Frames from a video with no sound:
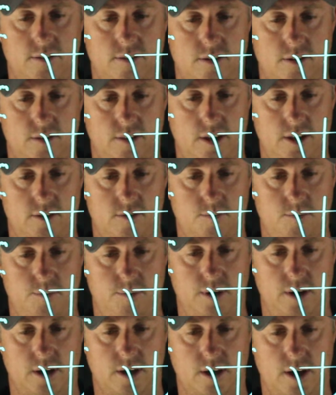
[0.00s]
So let's
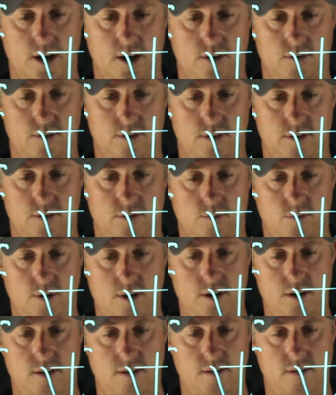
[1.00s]
pick out this
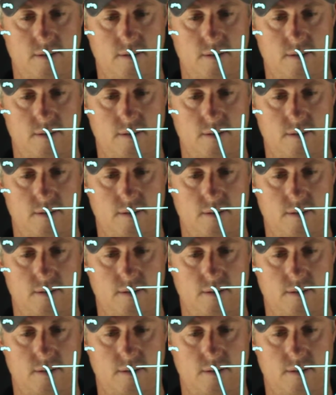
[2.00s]
one.